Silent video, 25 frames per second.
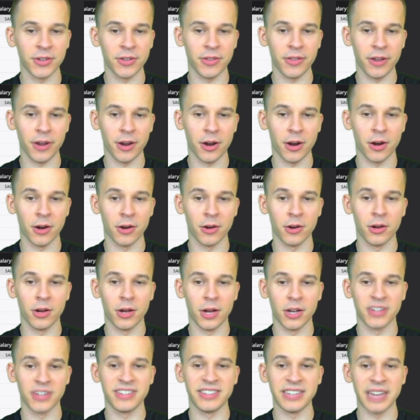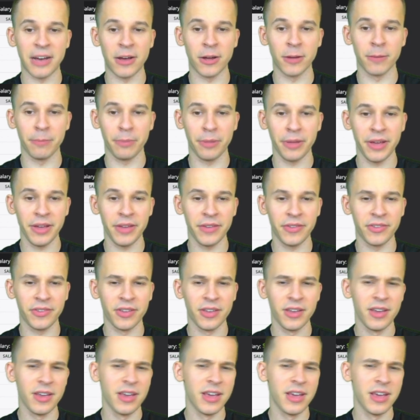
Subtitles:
I think, are solid plays.